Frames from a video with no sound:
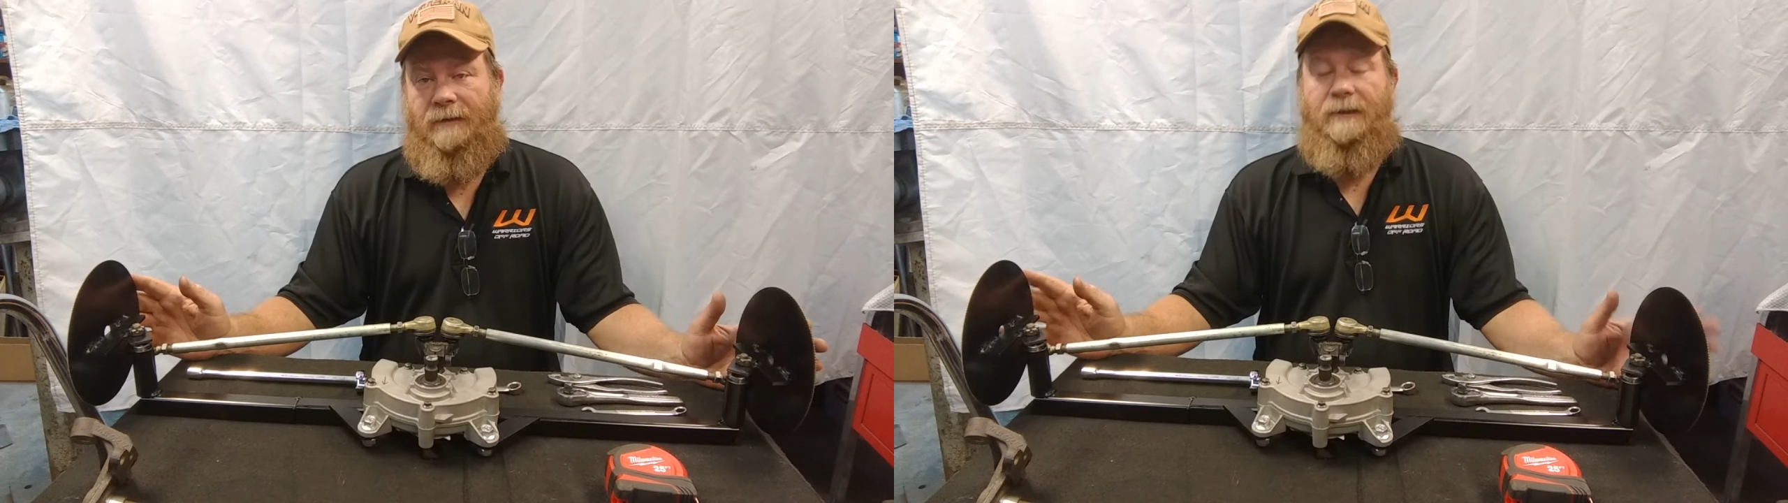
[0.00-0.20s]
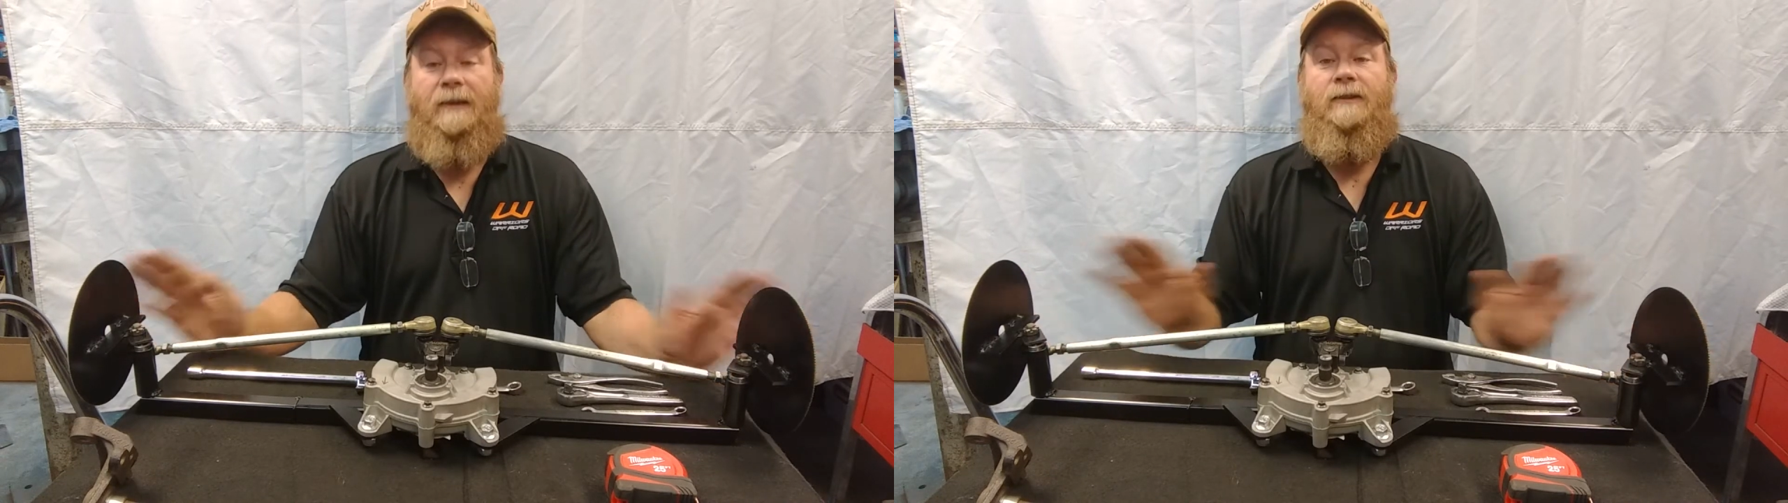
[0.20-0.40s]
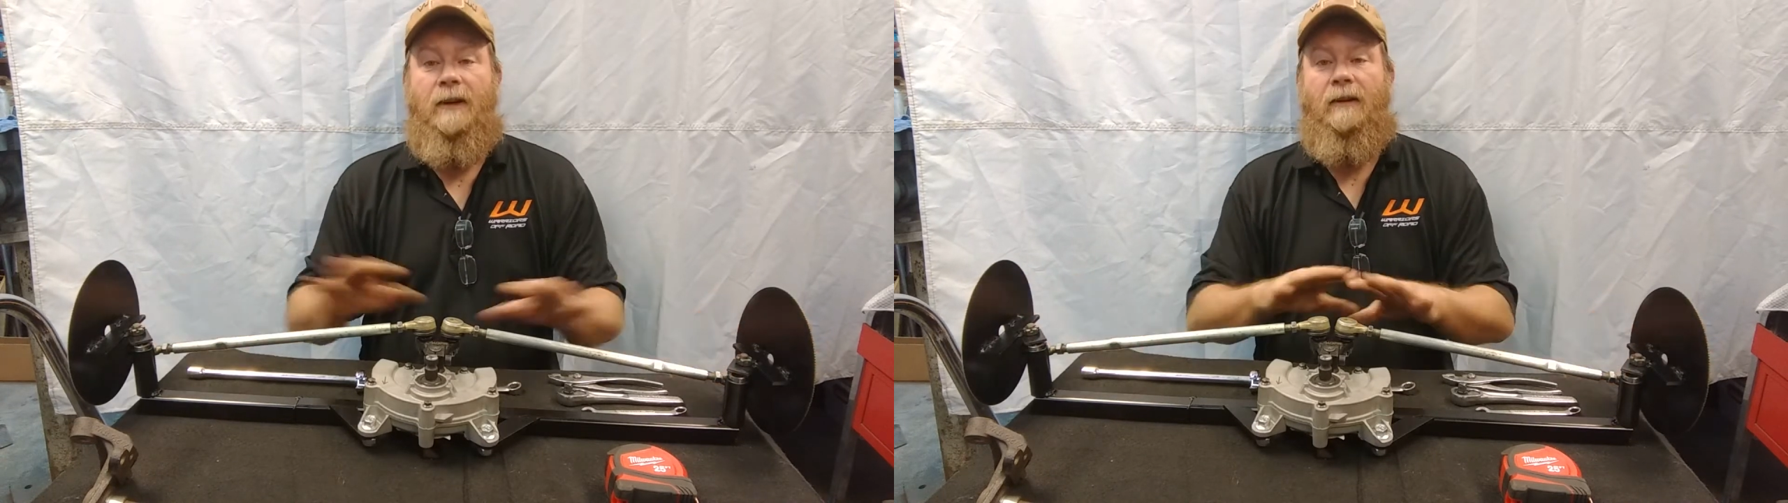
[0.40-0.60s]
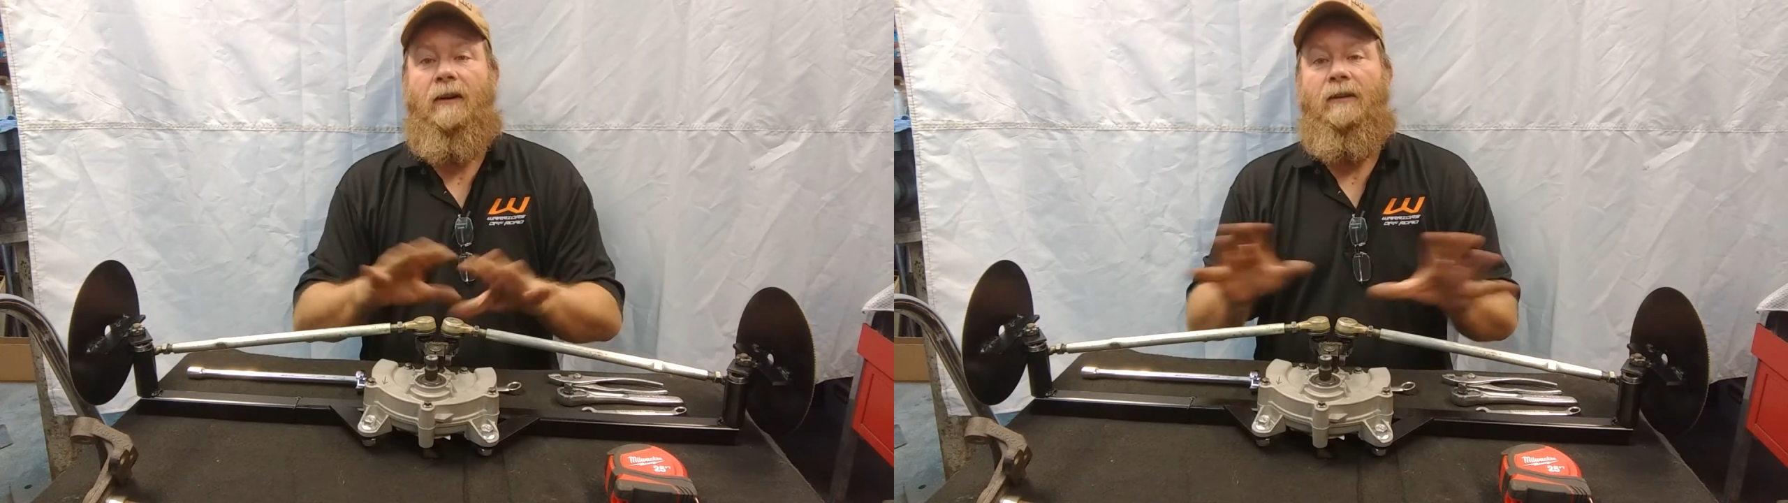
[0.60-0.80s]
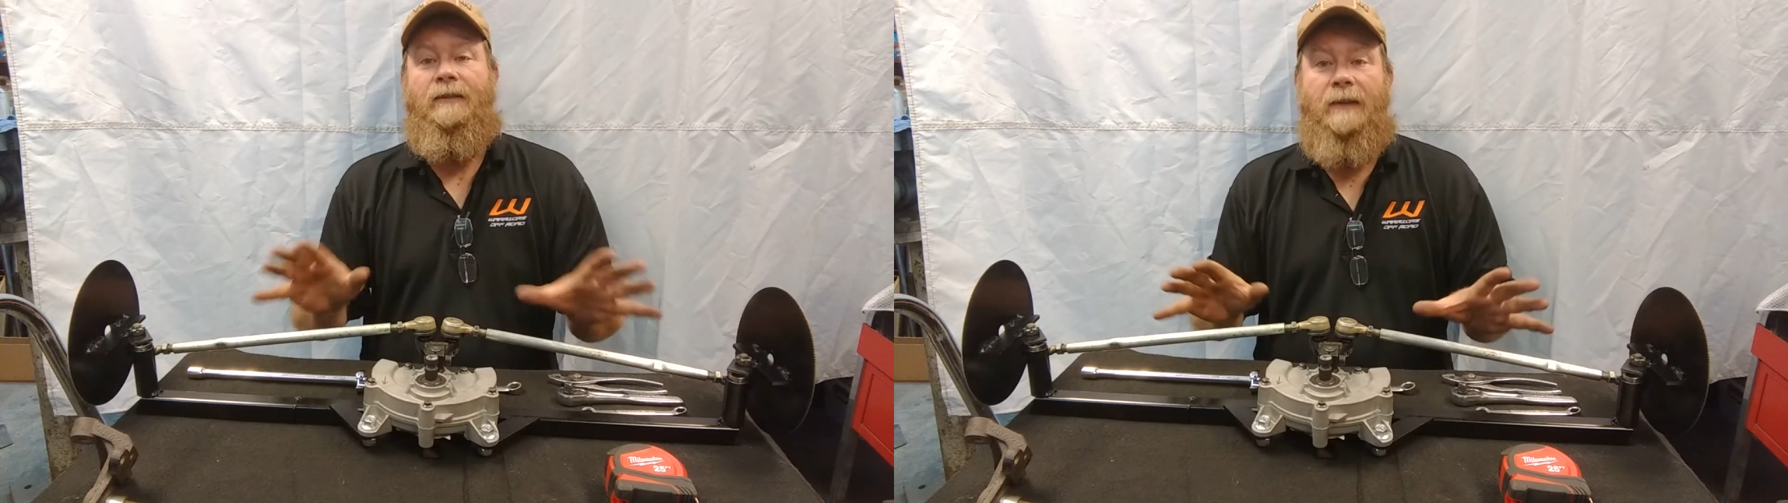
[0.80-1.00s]
as they share
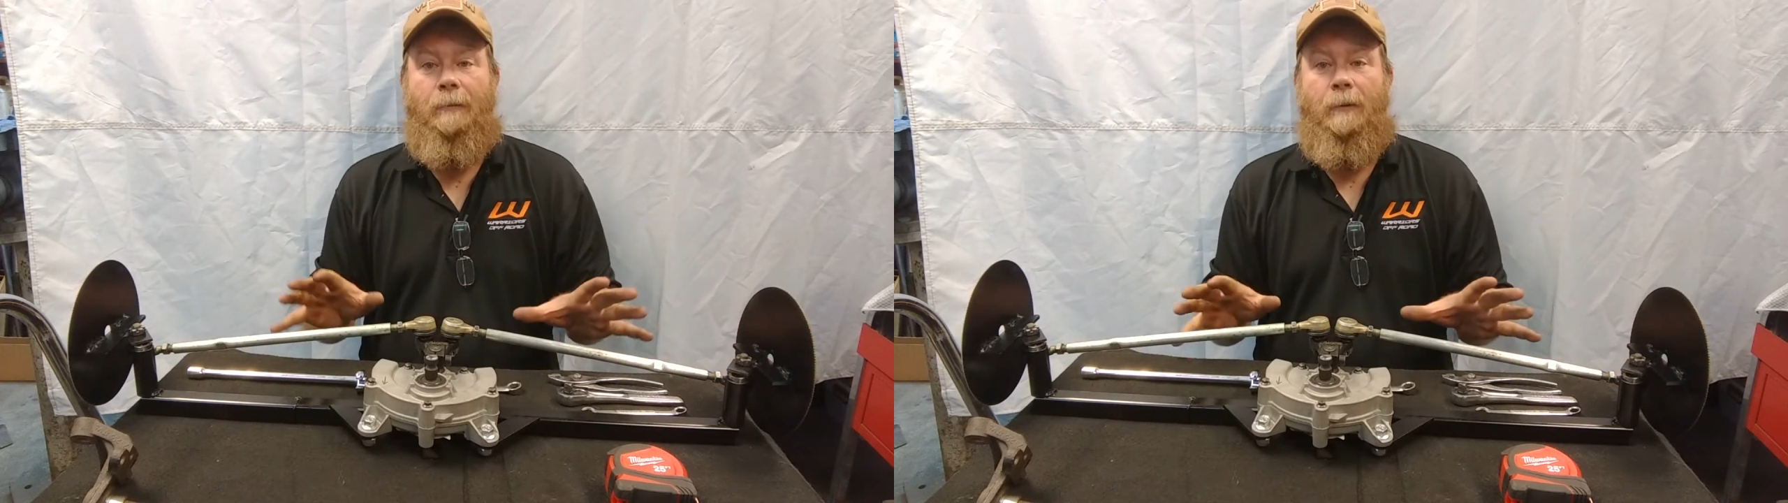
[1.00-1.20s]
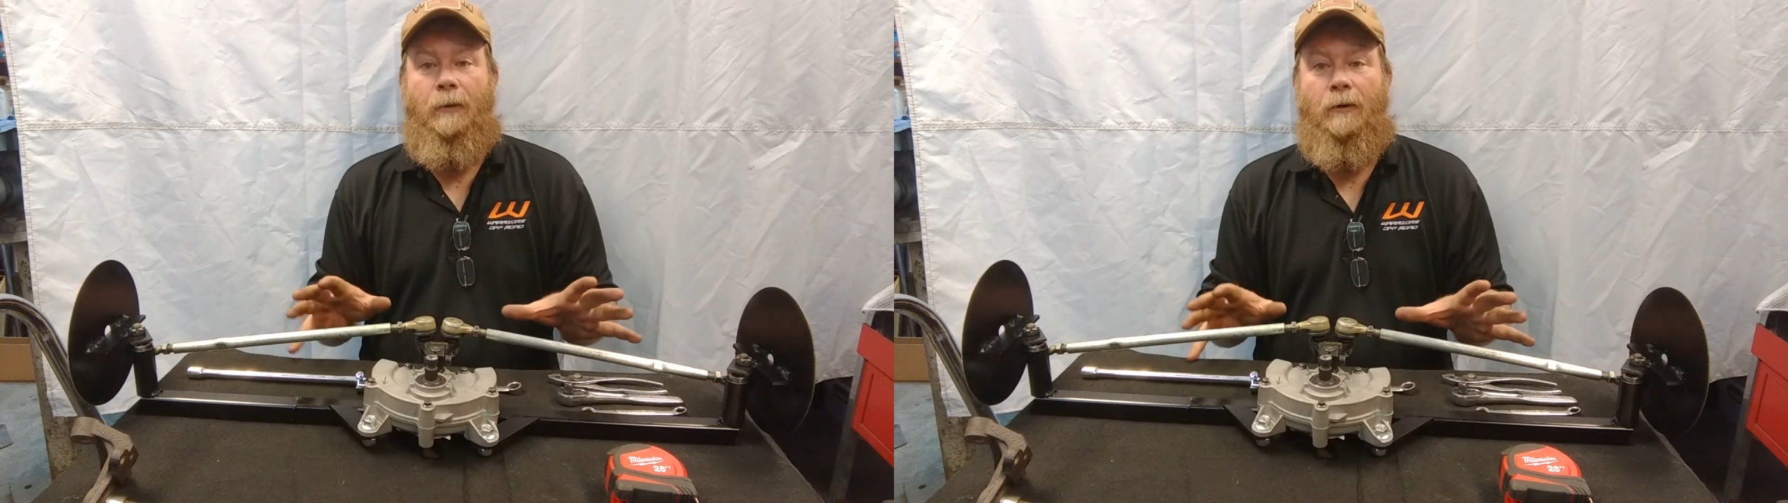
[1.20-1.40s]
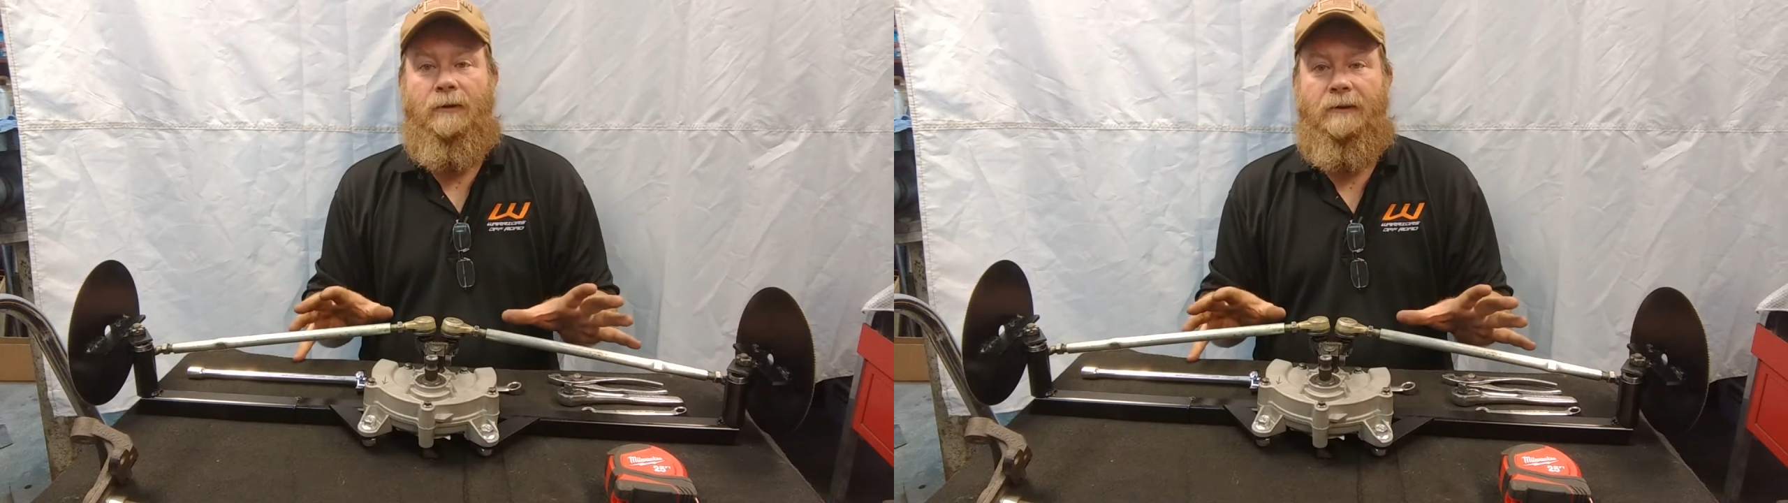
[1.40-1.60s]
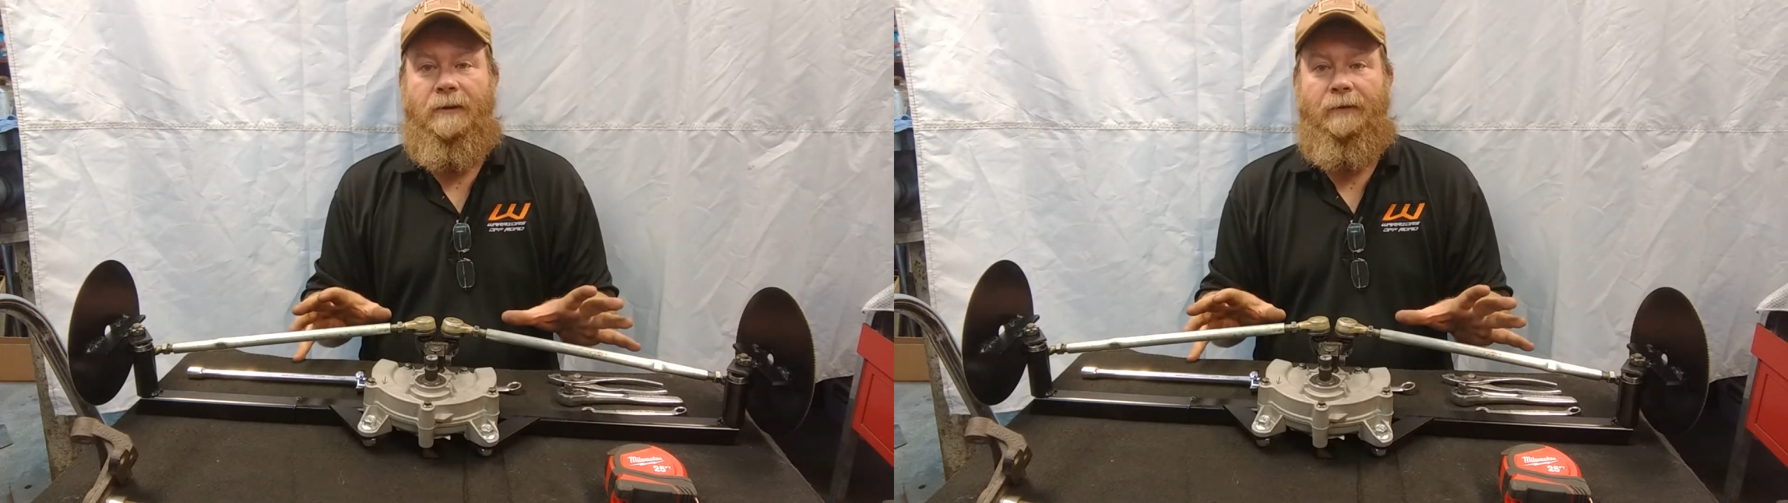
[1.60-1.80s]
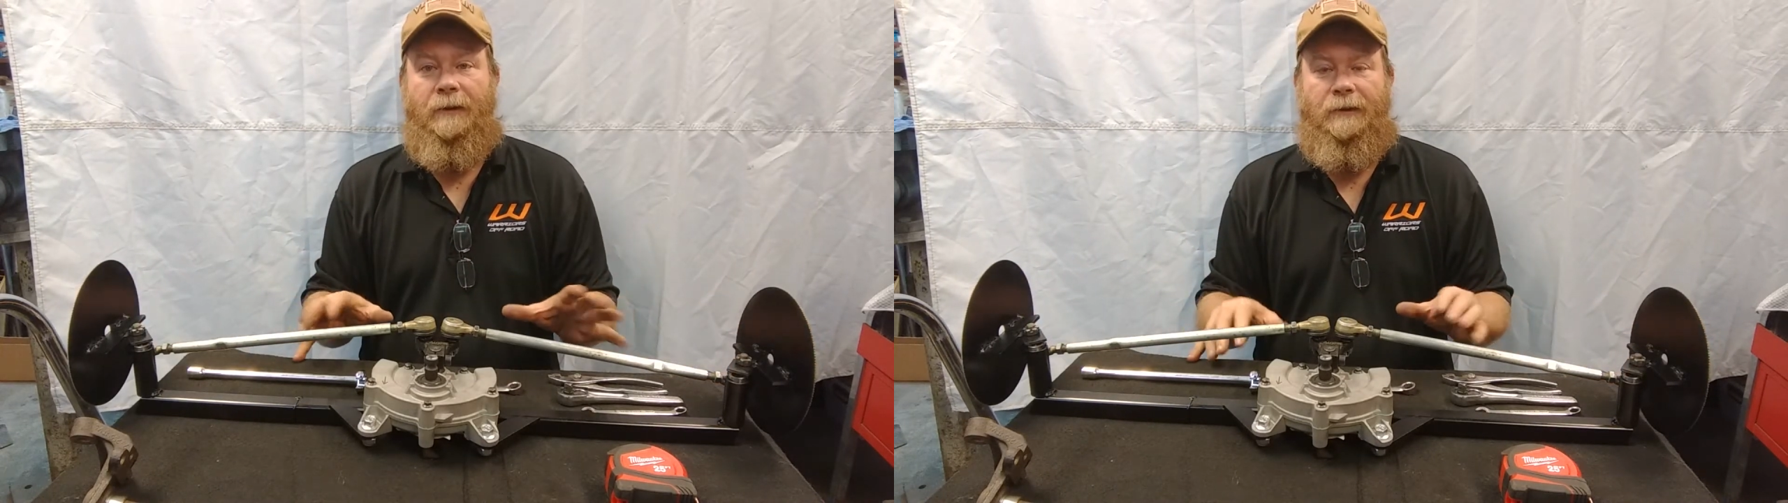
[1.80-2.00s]
all the same components in
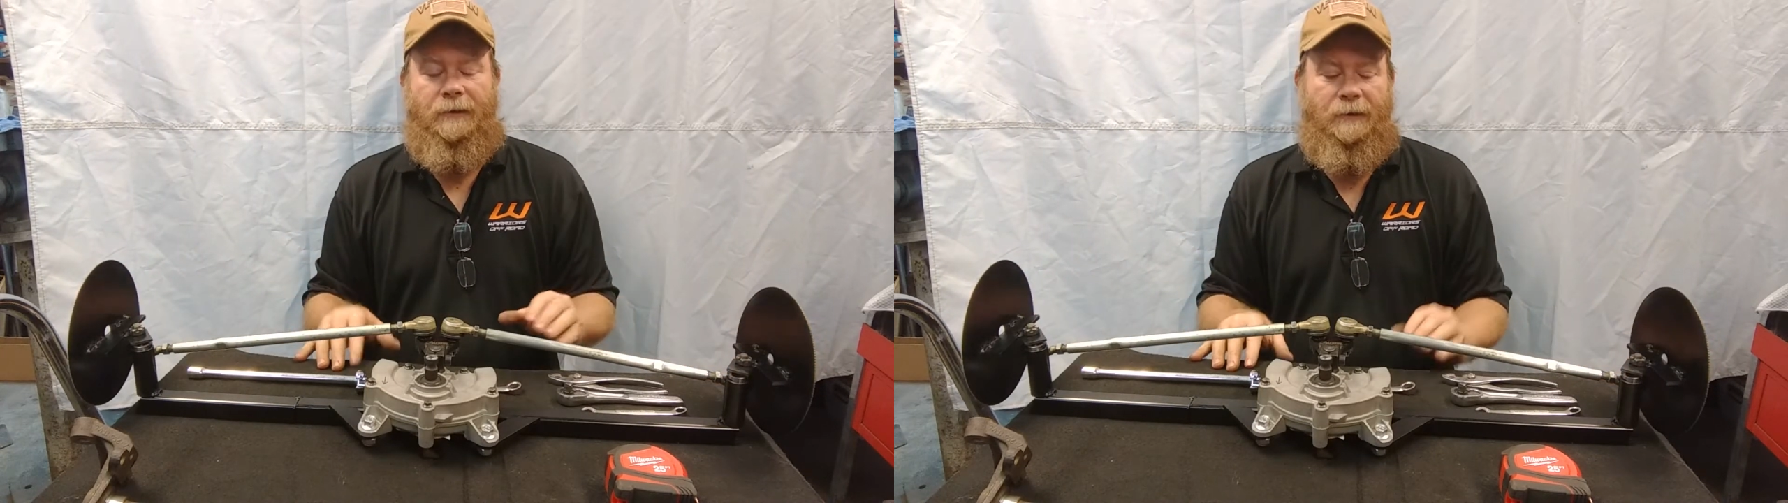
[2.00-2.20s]
the front.